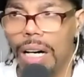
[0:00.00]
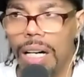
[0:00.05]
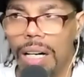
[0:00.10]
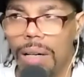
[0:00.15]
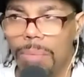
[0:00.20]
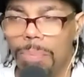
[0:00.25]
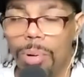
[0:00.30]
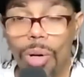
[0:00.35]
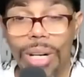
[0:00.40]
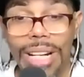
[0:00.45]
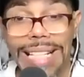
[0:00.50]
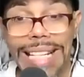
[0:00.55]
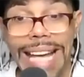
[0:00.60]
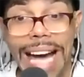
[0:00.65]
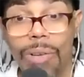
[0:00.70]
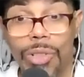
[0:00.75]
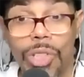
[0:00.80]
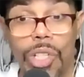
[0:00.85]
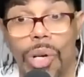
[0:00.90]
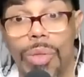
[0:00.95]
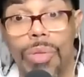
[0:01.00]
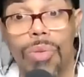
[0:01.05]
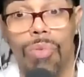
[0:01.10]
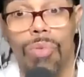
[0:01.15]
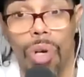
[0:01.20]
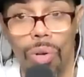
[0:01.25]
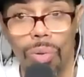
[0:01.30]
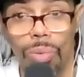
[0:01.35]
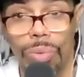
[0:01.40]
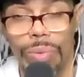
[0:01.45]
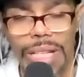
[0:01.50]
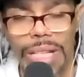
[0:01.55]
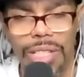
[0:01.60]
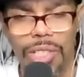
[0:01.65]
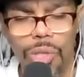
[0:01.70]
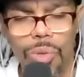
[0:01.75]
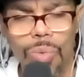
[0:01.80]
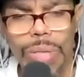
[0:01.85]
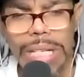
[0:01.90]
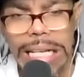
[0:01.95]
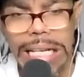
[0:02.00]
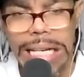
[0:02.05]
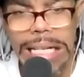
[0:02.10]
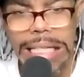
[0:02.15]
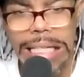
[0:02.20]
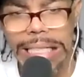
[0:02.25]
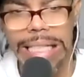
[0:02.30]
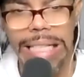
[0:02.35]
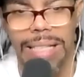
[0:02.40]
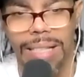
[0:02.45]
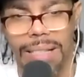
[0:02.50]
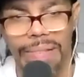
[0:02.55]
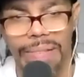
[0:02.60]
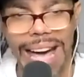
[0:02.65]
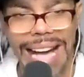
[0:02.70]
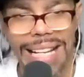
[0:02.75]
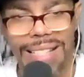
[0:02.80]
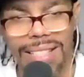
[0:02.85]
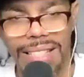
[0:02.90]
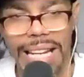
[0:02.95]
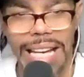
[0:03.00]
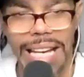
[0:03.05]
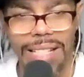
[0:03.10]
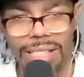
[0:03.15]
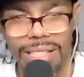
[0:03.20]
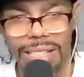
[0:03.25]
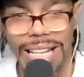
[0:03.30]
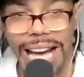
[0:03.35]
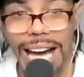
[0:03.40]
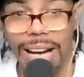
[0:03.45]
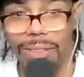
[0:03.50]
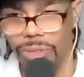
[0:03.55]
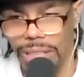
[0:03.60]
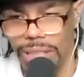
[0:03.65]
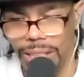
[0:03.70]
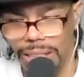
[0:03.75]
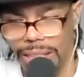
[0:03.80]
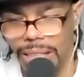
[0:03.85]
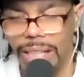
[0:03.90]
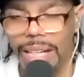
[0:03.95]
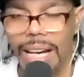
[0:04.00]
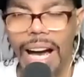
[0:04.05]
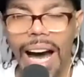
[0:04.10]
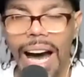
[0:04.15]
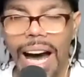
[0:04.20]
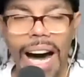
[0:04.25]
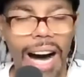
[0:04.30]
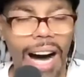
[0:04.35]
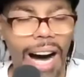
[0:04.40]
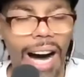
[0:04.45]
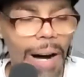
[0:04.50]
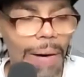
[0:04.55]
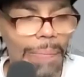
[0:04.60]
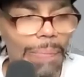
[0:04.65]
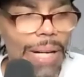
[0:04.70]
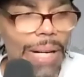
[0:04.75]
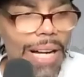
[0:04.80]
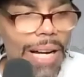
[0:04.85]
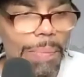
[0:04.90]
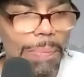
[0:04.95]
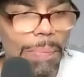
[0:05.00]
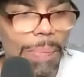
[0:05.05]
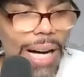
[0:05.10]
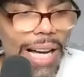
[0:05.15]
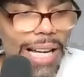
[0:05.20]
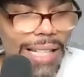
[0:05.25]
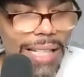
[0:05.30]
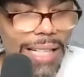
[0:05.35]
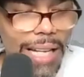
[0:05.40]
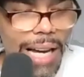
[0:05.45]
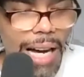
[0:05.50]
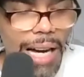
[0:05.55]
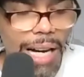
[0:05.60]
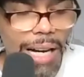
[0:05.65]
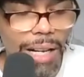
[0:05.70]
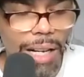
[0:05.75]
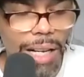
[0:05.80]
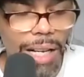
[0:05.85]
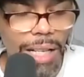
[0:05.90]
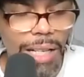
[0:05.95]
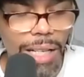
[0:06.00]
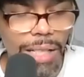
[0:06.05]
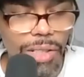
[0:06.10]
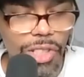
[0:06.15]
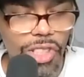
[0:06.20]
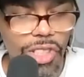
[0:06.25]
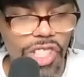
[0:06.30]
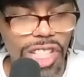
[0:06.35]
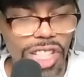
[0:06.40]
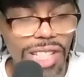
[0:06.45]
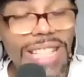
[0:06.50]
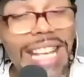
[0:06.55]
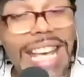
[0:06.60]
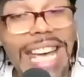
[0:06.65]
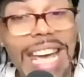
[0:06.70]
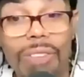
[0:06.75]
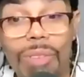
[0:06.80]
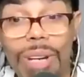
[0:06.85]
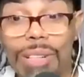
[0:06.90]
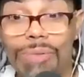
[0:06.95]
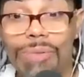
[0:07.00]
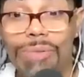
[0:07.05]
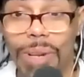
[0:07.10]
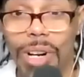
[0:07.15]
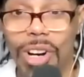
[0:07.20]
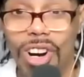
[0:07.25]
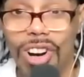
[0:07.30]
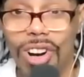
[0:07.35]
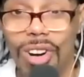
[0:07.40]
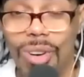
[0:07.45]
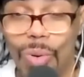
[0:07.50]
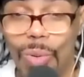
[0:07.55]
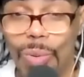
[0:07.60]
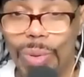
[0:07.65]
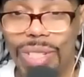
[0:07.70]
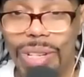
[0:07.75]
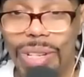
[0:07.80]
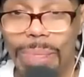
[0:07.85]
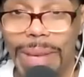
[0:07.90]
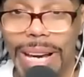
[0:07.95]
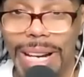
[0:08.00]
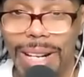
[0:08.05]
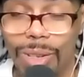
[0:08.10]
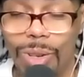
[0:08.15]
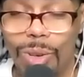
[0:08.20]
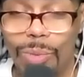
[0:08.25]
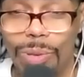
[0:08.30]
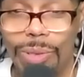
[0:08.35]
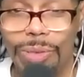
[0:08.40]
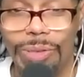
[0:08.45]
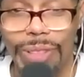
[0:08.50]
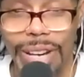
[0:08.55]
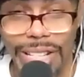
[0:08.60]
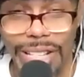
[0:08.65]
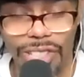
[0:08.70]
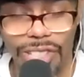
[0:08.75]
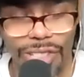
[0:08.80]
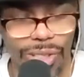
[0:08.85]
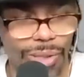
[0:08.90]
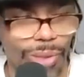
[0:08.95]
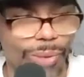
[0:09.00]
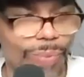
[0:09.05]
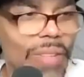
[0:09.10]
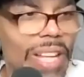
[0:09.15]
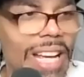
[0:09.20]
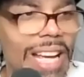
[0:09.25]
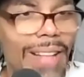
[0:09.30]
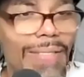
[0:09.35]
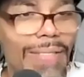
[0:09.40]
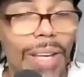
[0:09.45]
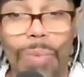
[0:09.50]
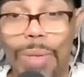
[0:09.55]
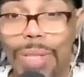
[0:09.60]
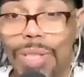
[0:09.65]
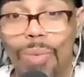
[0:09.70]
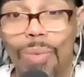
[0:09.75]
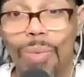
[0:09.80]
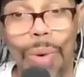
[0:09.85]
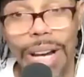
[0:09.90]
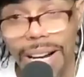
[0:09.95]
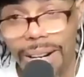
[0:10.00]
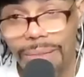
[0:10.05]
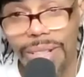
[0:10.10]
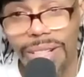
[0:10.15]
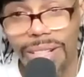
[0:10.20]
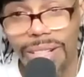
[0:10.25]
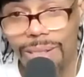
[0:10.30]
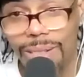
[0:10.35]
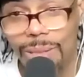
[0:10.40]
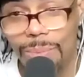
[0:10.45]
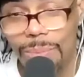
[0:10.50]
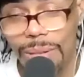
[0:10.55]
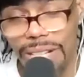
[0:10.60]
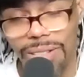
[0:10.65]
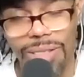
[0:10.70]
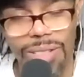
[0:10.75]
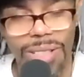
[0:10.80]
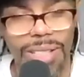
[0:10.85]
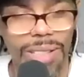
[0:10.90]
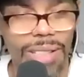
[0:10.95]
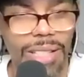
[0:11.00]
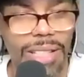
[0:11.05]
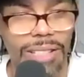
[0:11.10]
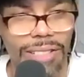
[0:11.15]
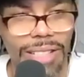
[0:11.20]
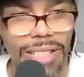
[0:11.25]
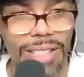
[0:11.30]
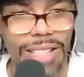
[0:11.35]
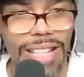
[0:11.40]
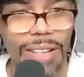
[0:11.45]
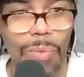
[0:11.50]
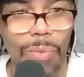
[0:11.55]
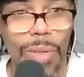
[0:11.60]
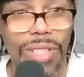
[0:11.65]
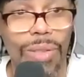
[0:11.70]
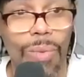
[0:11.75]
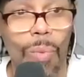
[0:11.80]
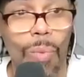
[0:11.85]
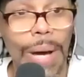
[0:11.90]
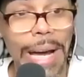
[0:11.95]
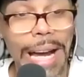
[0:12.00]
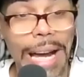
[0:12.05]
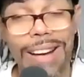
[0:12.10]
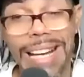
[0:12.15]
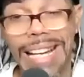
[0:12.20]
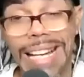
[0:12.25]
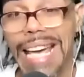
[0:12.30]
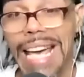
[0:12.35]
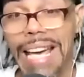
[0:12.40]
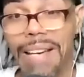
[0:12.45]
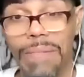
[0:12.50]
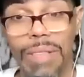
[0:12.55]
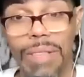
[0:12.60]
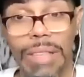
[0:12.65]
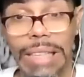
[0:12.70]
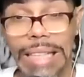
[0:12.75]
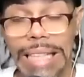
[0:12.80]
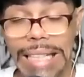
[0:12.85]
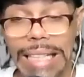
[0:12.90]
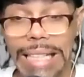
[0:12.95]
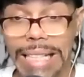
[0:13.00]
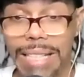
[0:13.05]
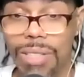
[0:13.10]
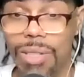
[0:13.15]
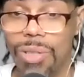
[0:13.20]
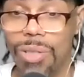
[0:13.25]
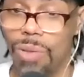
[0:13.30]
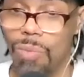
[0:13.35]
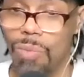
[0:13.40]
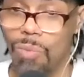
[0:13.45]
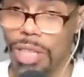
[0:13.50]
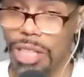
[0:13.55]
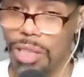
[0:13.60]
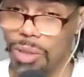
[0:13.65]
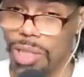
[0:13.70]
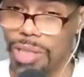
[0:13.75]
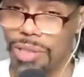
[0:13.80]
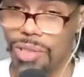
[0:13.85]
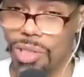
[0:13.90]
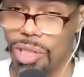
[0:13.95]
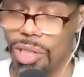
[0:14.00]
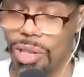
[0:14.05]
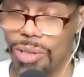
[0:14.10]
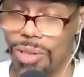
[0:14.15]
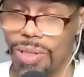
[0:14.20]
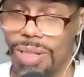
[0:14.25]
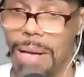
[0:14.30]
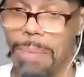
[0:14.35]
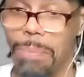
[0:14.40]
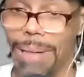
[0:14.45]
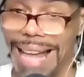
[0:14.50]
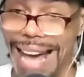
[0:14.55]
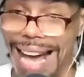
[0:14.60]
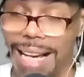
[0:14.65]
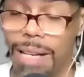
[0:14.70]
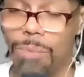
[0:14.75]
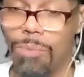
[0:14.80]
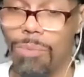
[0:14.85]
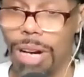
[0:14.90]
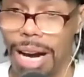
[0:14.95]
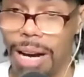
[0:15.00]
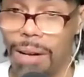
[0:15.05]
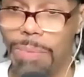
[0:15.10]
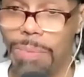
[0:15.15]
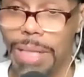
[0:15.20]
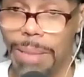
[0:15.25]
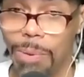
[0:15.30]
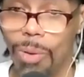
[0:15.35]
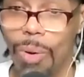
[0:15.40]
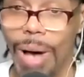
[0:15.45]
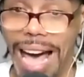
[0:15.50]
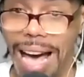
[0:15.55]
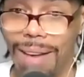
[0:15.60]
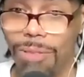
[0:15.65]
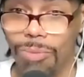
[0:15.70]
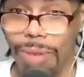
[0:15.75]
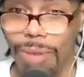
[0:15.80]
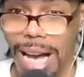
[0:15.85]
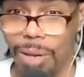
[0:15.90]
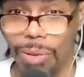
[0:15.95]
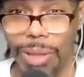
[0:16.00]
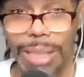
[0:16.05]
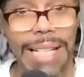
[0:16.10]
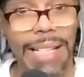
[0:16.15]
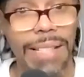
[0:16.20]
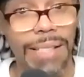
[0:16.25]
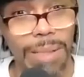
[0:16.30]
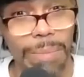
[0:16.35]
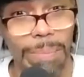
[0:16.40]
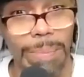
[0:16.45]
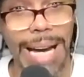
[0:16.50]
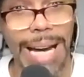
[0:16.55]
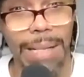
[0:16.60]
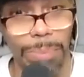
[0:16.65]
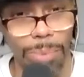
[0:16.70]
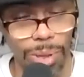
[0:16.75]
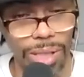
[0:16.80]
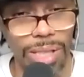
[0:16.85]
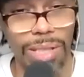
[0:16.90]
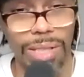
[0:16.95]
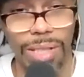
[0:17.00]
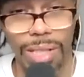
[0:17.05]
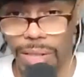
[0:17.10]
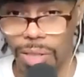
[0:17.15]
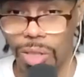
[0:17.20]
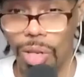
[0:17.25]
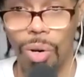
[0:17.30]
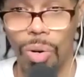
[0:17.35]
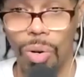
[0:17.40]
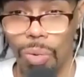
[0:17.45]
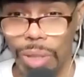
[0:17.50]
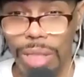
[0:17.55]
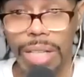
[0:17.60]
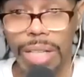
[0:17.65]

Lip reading: putting down your throat that you need to get the vaccination, not really. But just hearing from her, who was a medical professional that was aware of the conspiracy theories, that was aware and gave validity to some real concerns that Black and Brown people have around letting somebody put this unknown,